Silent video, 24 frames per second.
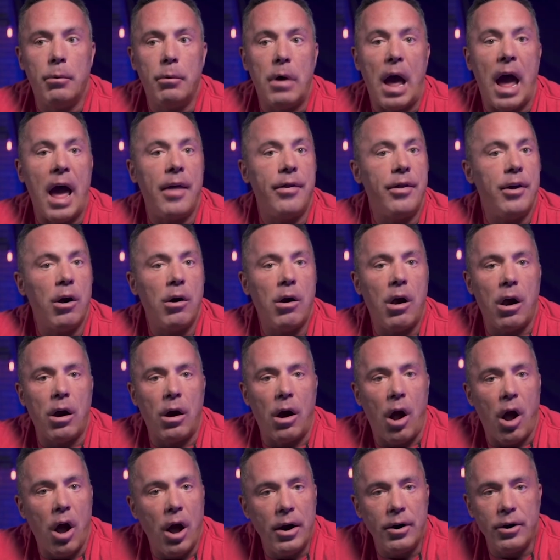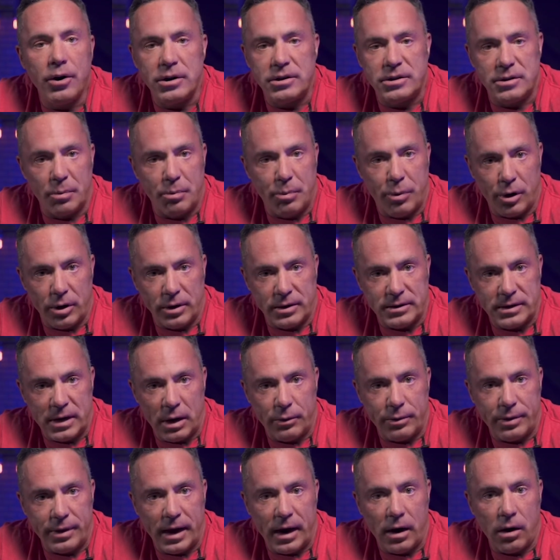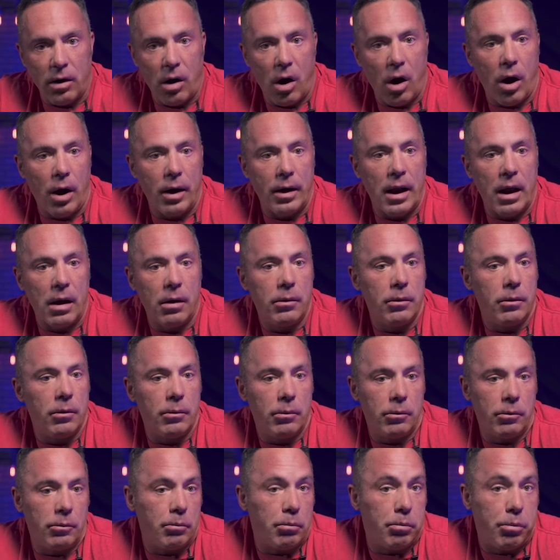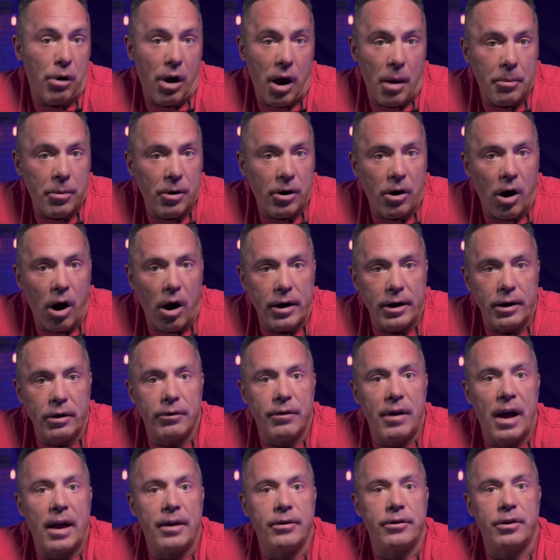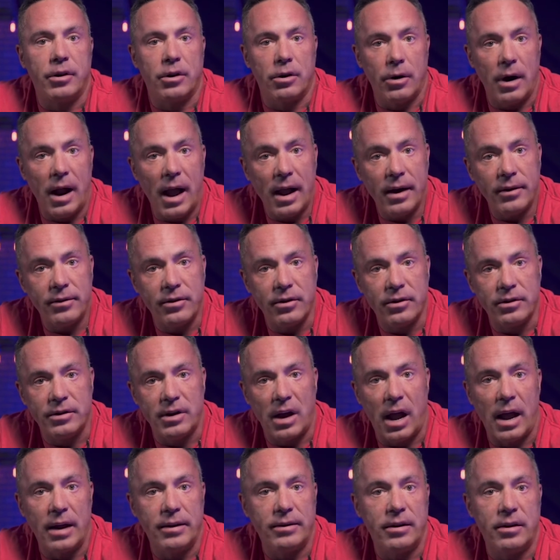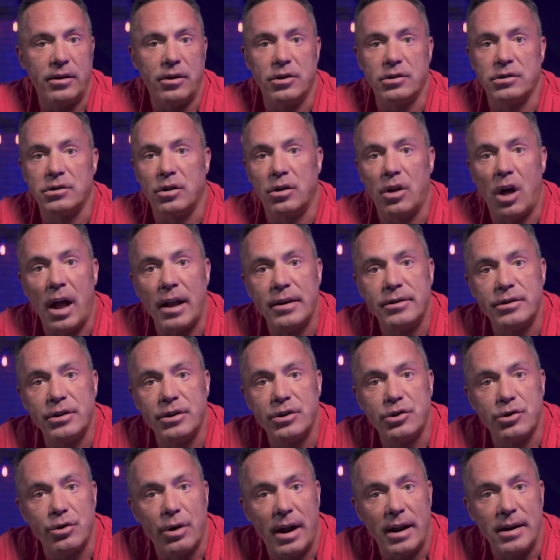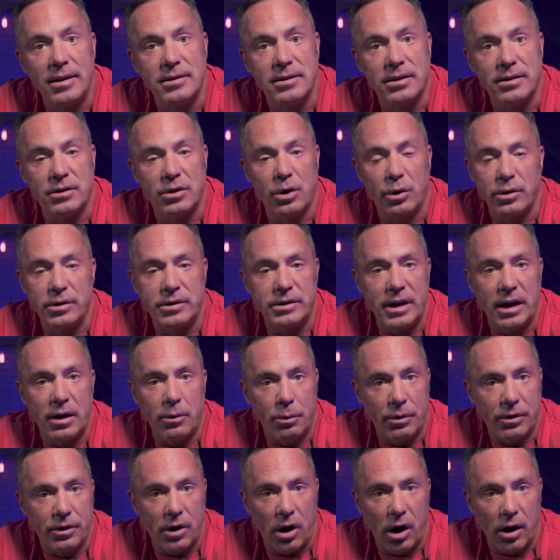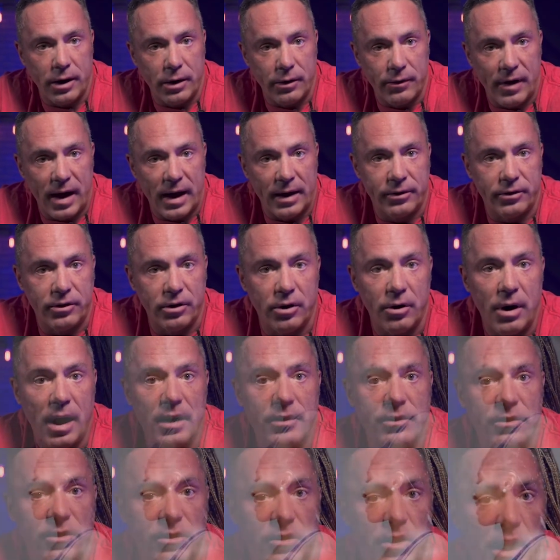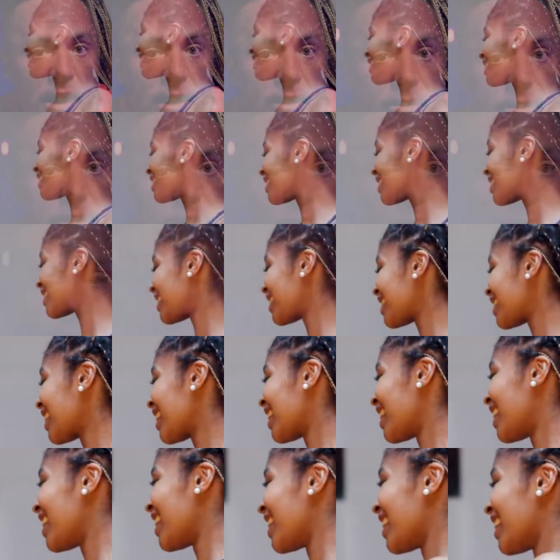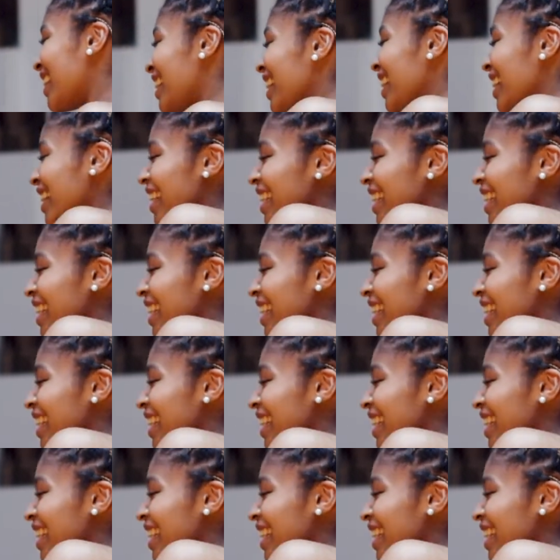And there are hundreds of books out there on proper cardiovascular exercise, and there's lots of trends associated with cardiovascular exercise, you know, Zumba